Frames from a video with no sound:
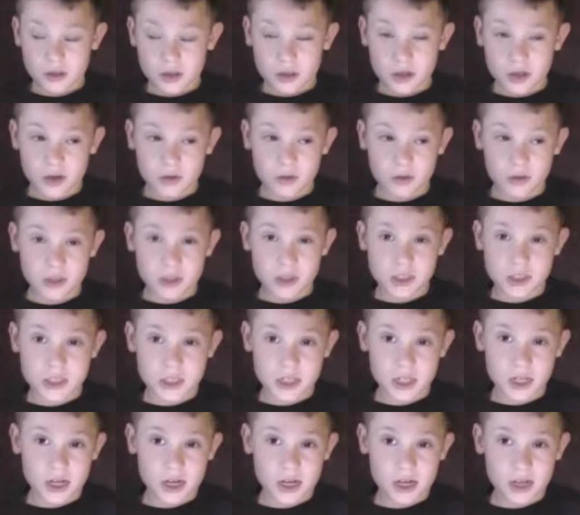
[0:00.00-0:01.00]
I went
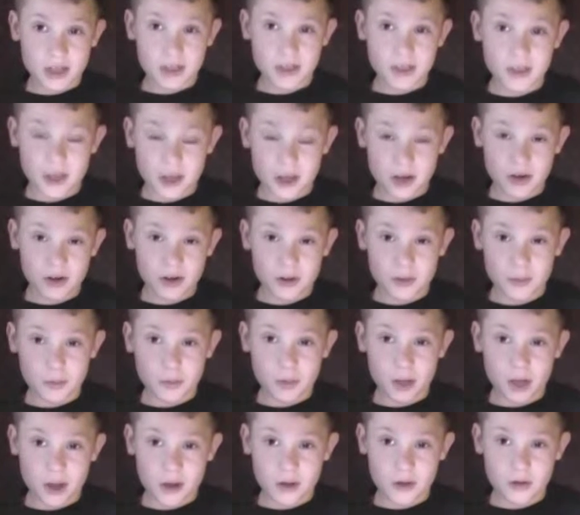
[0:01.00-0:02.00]
sledding down a
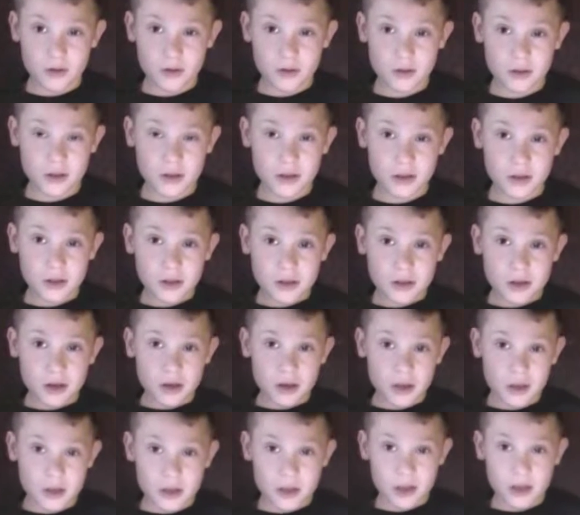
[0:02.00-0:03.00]

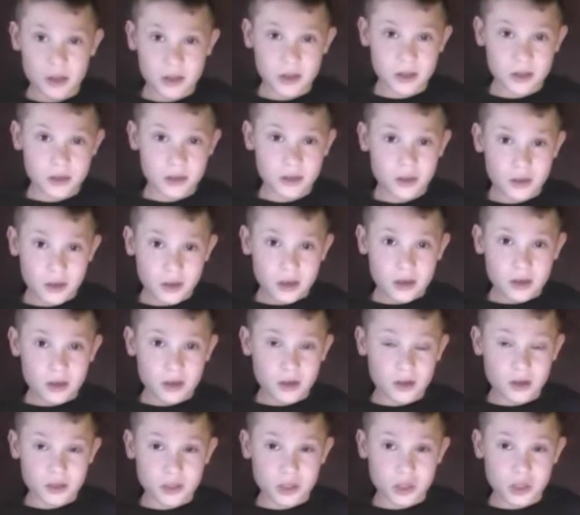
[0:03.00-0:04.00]
mountain,
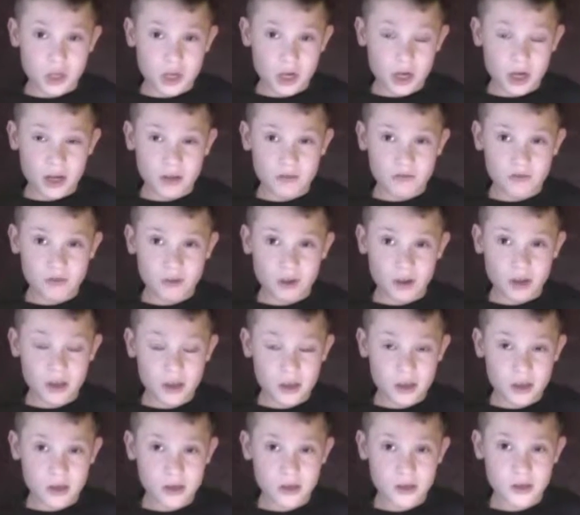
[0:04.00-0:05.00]
your
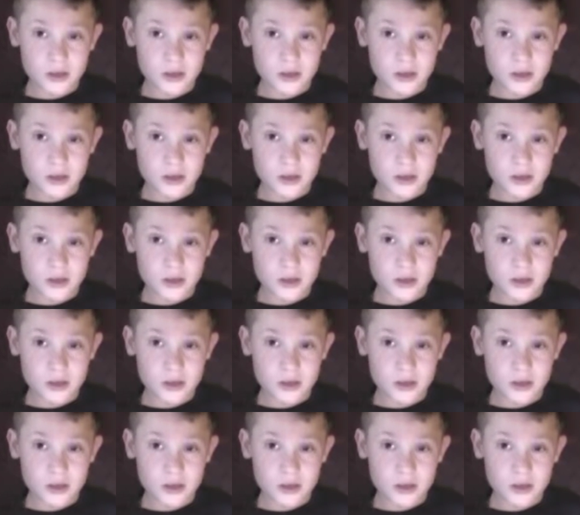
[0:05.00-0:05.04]
driveway.